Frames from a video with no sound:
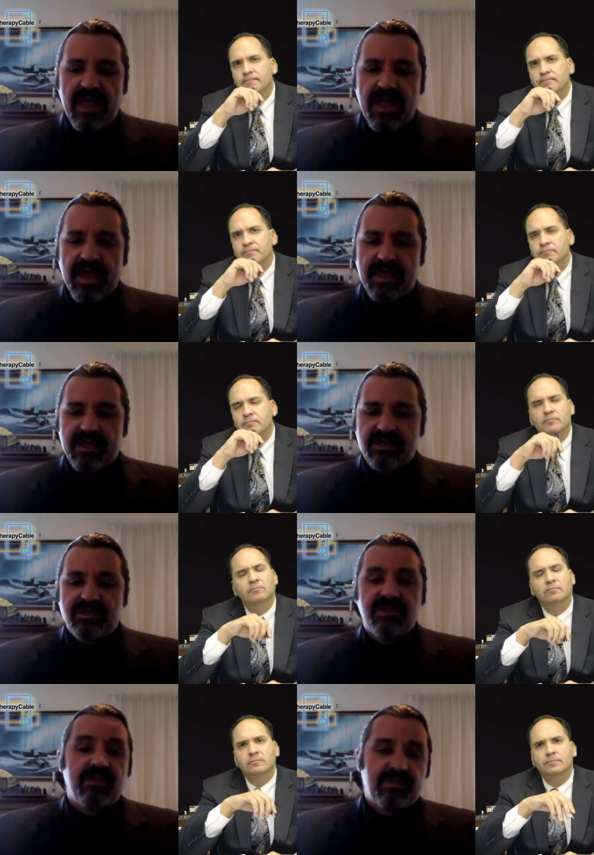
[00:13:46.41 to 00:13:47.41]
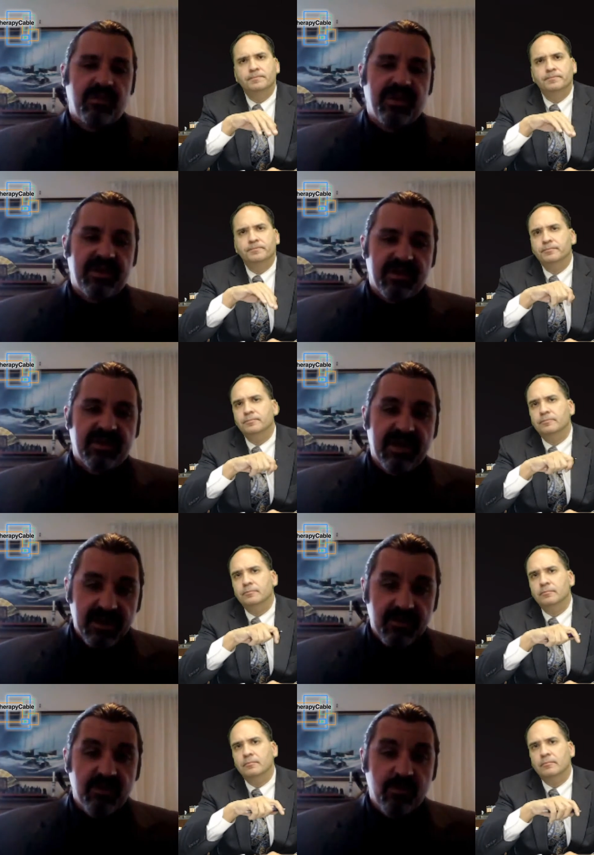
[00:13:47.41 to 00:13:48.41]
Speaker 1: and it's where you get
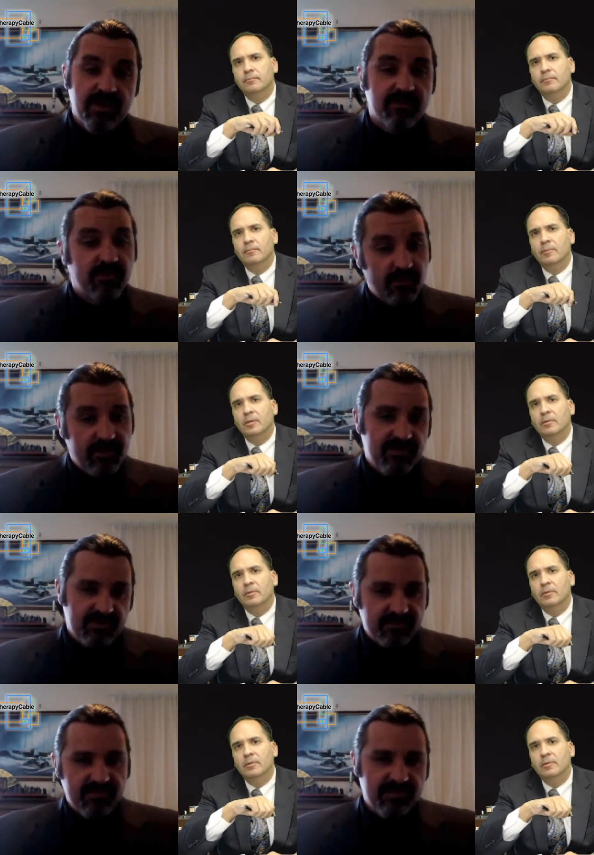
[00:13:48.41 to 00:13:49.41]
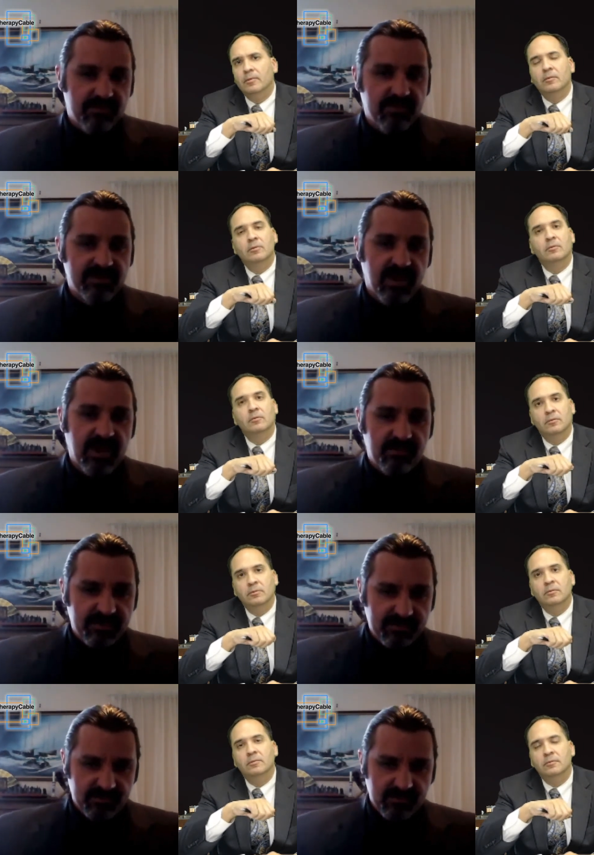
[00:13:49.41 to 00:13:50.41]
Gardnerian Wicca from. There's different types,
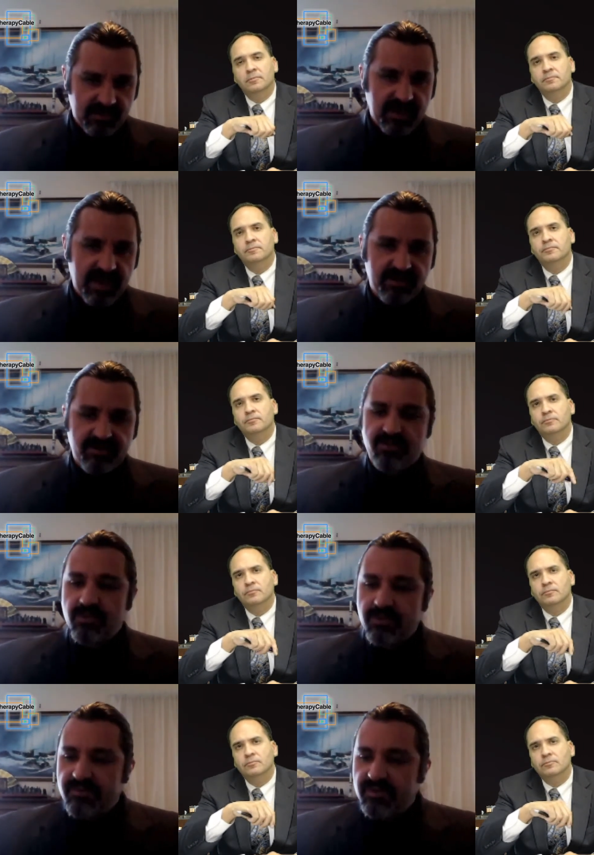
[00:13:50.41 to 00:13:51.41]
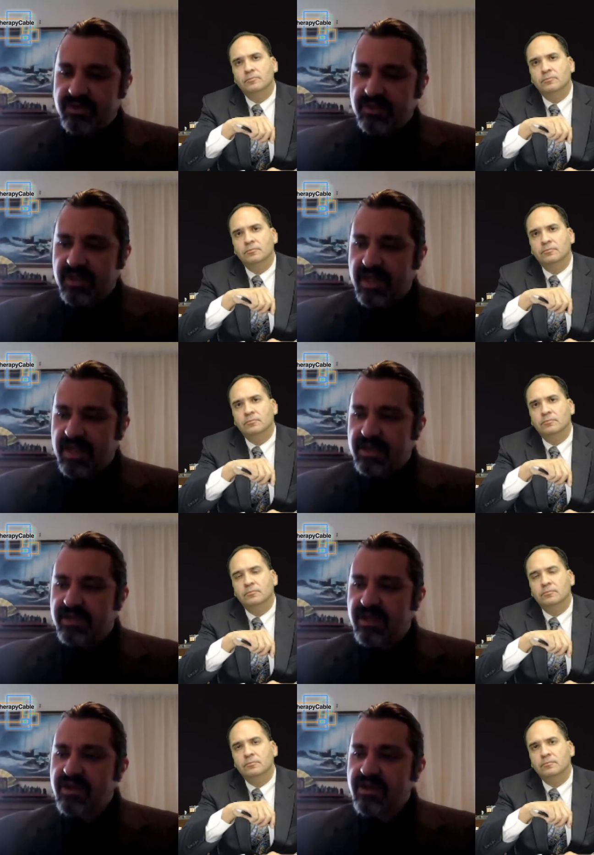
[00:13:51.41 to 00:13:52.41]
but Gardner's the root of it.
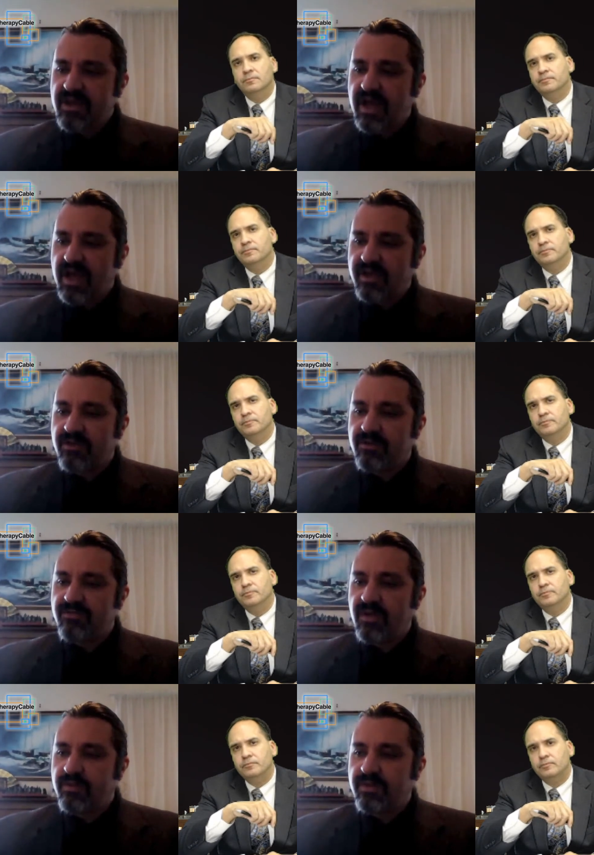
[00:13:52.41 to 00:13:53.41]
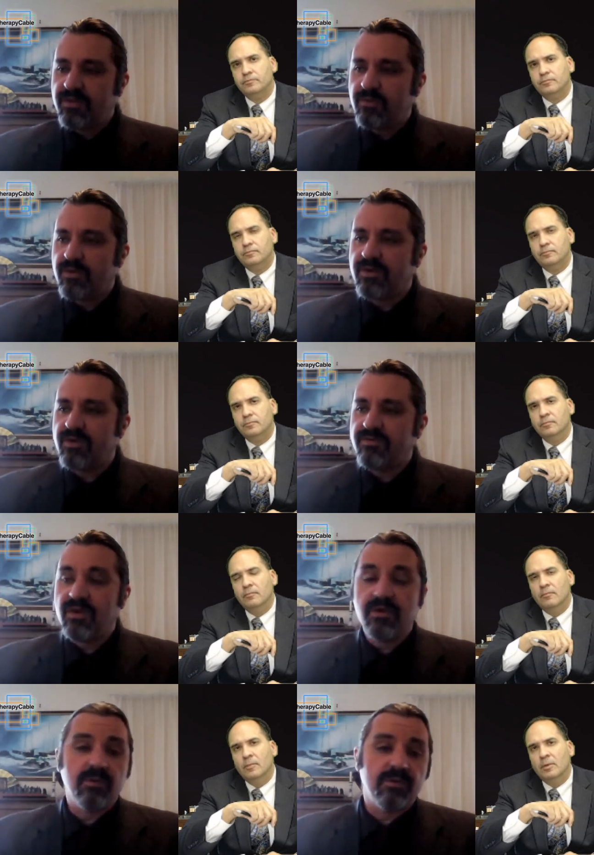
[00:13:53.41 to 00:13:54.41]
And Gardner argued, following the work of
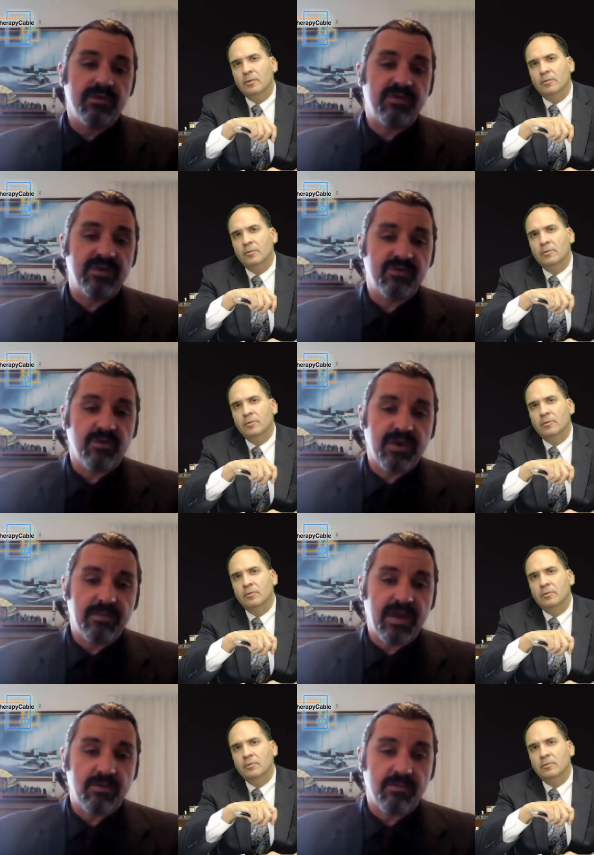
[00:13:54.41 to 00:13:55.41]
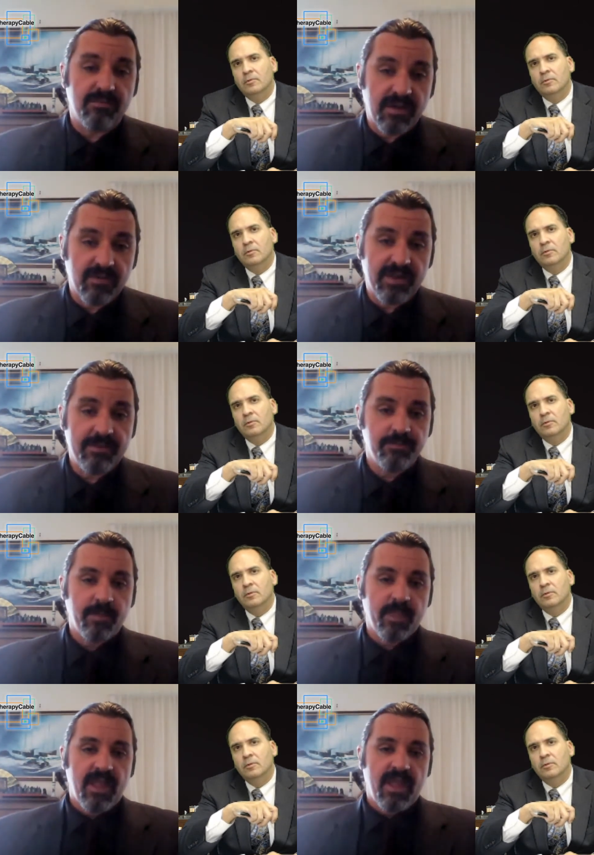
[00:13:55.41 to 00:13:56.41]
folklorist and historian Margaret Murray,
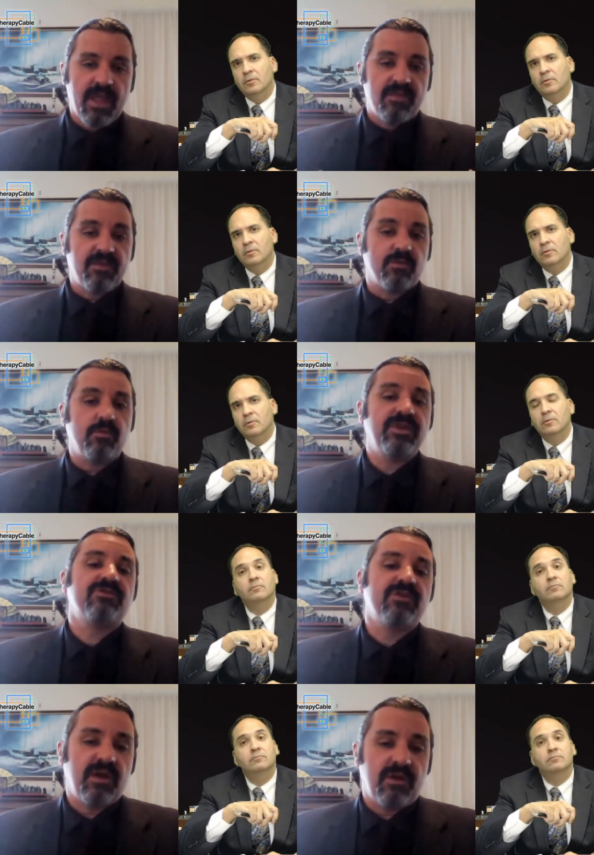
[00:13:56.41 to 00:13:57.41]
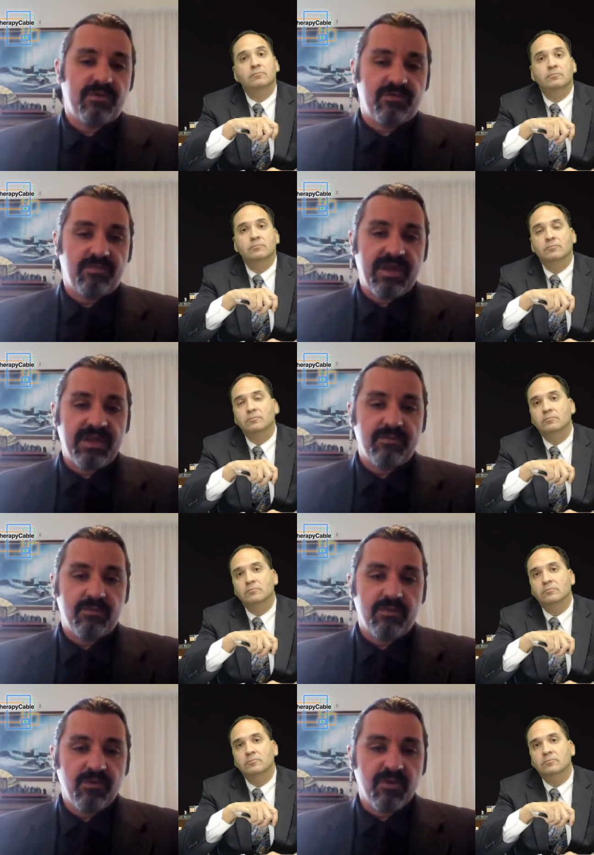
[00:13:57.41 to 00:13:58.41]
that the witch trials of
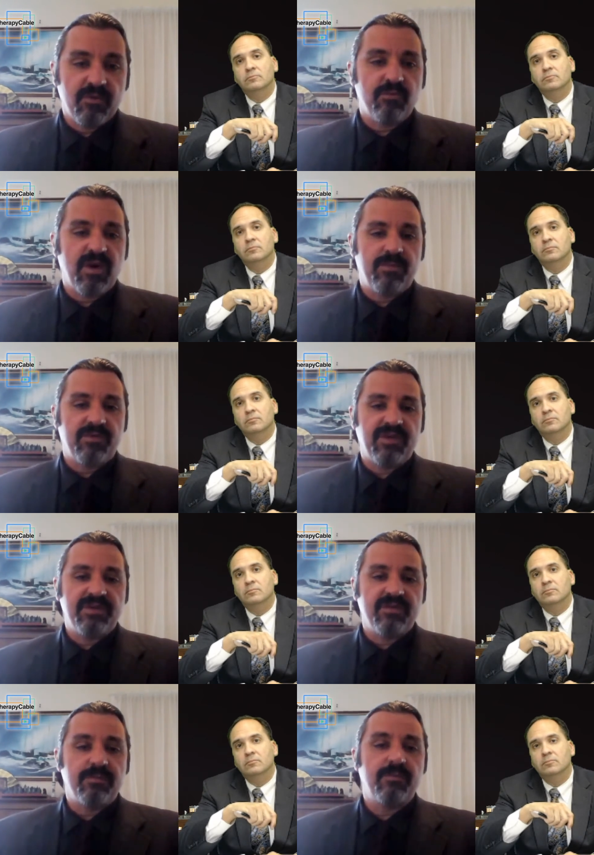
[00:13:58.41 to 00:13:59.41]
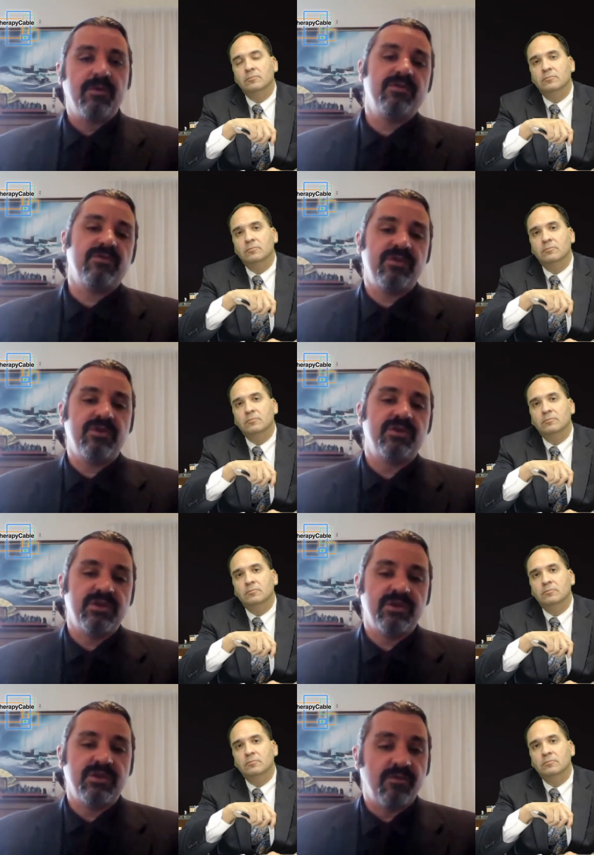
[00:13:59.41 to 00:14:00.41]
medieval Europe represented the
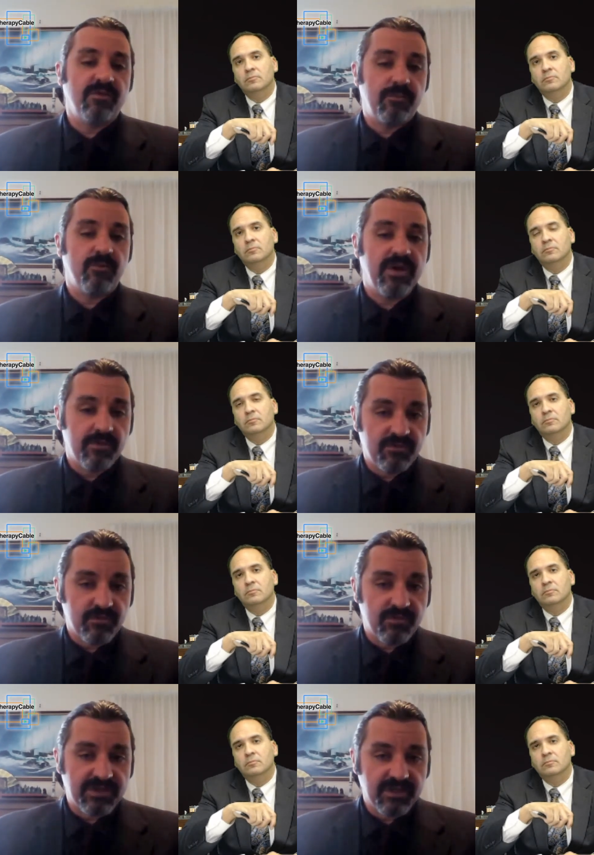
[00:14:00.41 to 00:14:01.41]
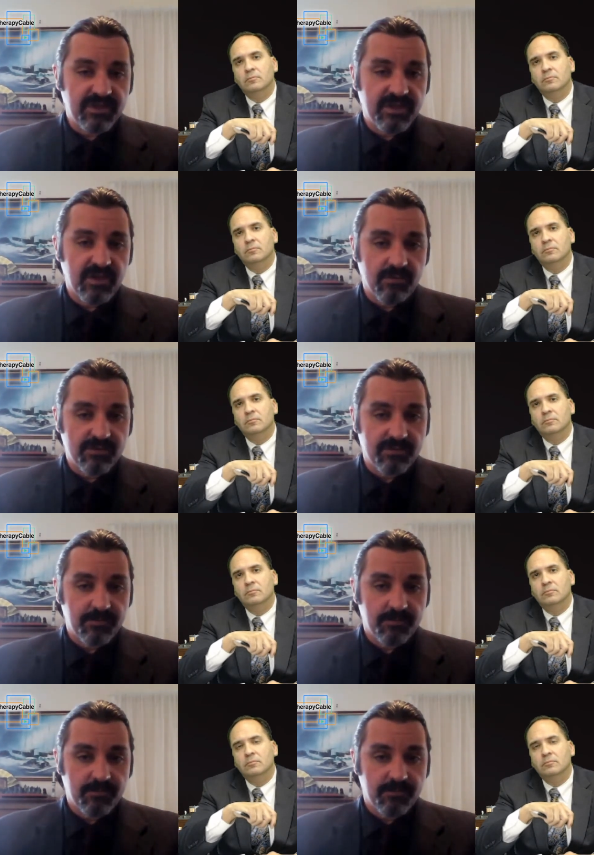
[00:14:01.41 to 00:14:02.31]
persecution of a pre-Christian fertility cult.